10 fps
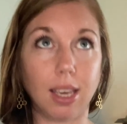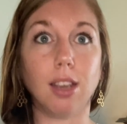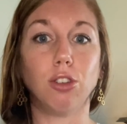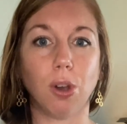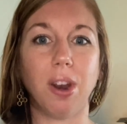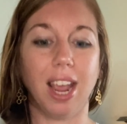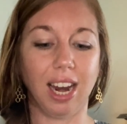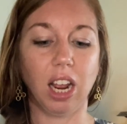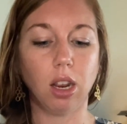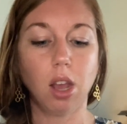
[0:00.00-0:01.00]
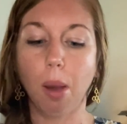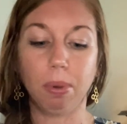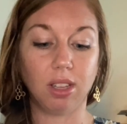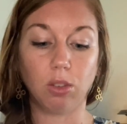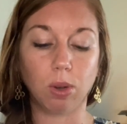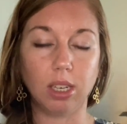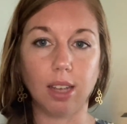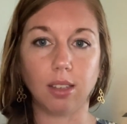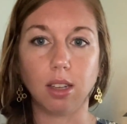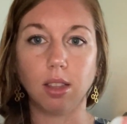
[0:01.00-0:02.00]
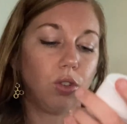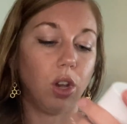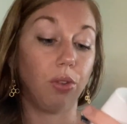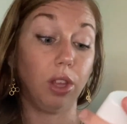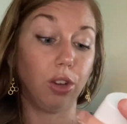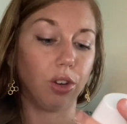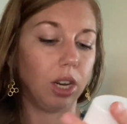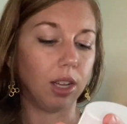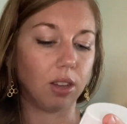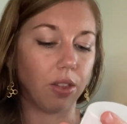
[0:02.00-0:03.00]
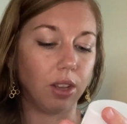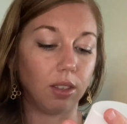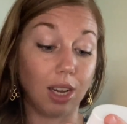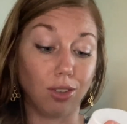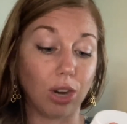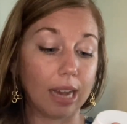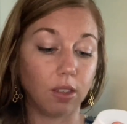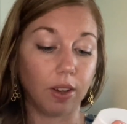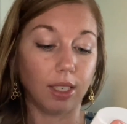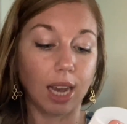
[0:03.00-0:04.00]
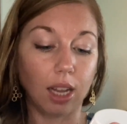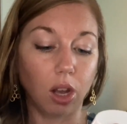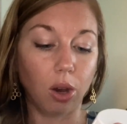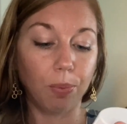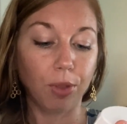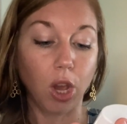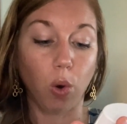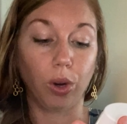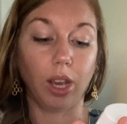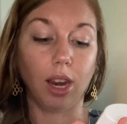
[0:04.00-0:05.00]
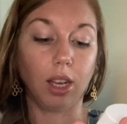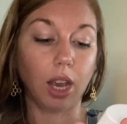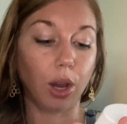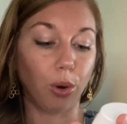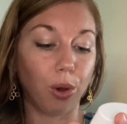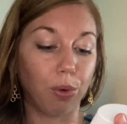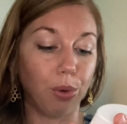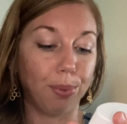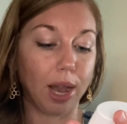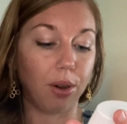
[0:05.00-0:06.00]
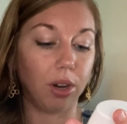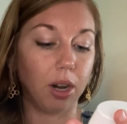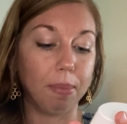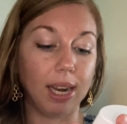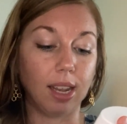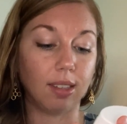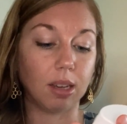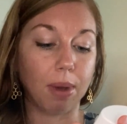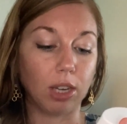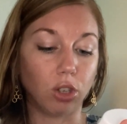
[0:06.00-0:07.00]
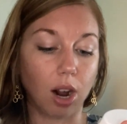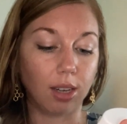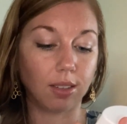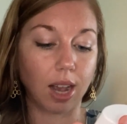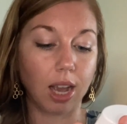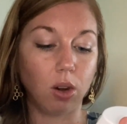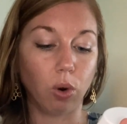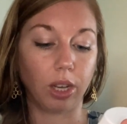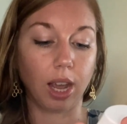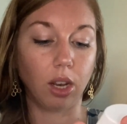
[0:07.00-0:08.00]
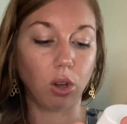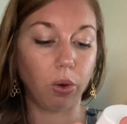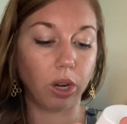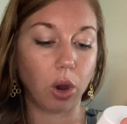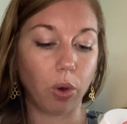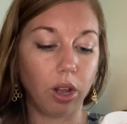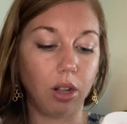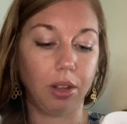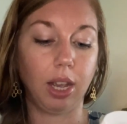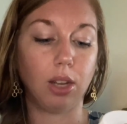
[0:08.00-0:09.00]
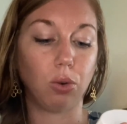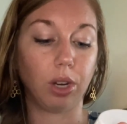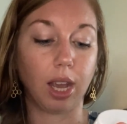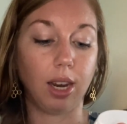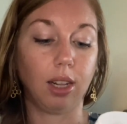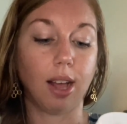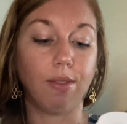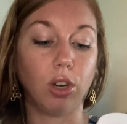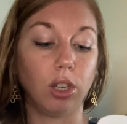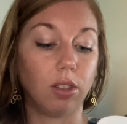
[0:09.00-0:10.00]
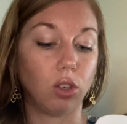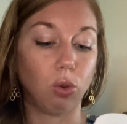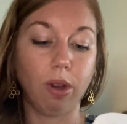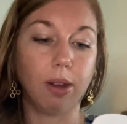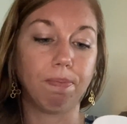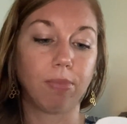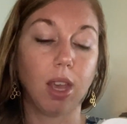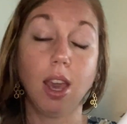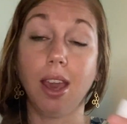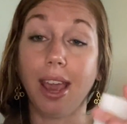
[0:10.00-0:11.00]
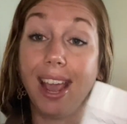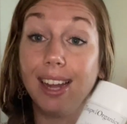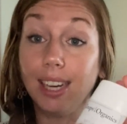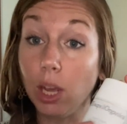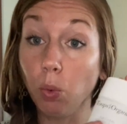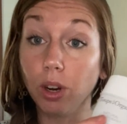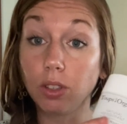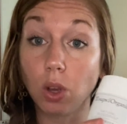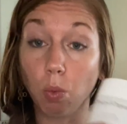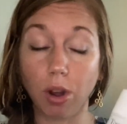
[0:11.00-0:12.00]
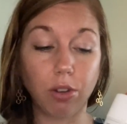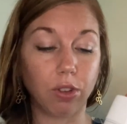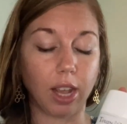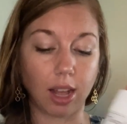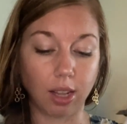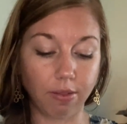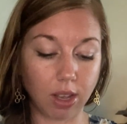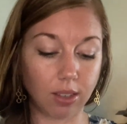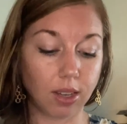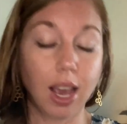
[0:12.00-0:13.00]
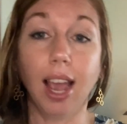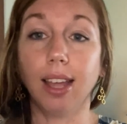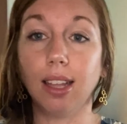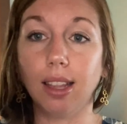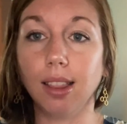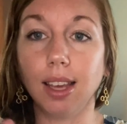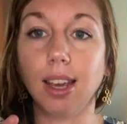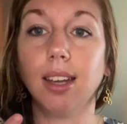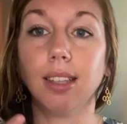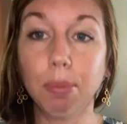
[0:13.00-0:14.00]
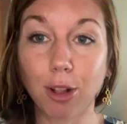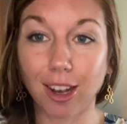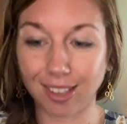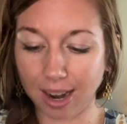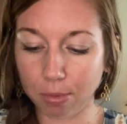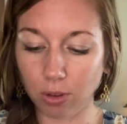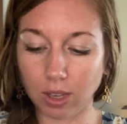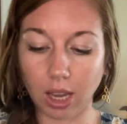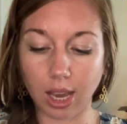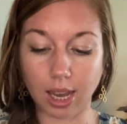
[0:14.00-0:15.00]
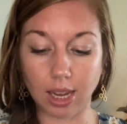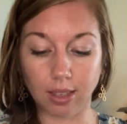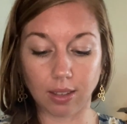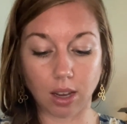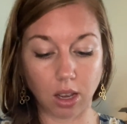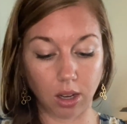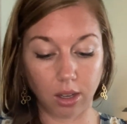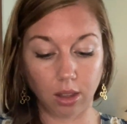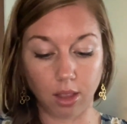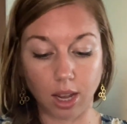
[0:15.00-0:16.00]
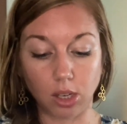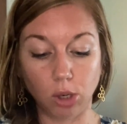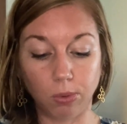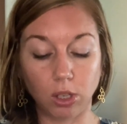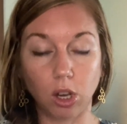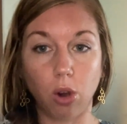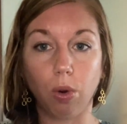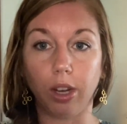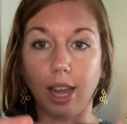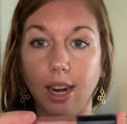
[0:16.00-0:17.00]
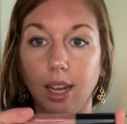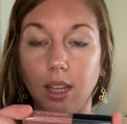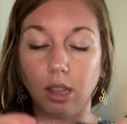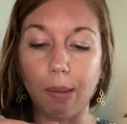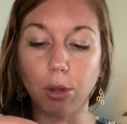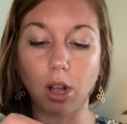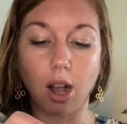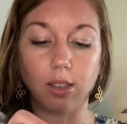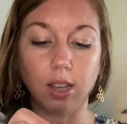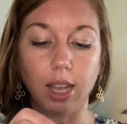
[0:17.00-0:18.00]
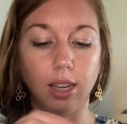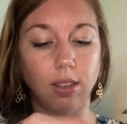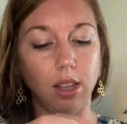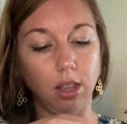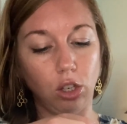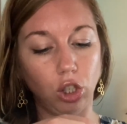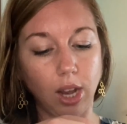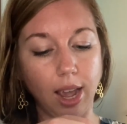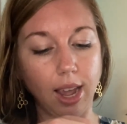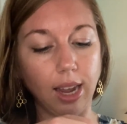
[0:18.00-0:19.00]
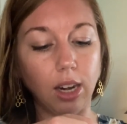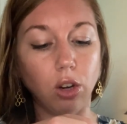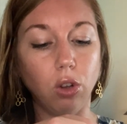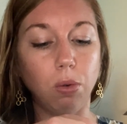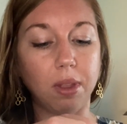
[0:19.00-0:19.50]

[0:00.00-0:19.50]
soda in it, but this one doesn't. So the ingredients on this is grass-fed tallow, organic arrowroot powder, magnesium hydroxide, organic coconut oil, and organic lavender essential oil. And it works wonderfully. I love this. And then the lip gloss that I'm using is the TOUPS & Co. Organic Lip Gloss, and it's in the shade Nude with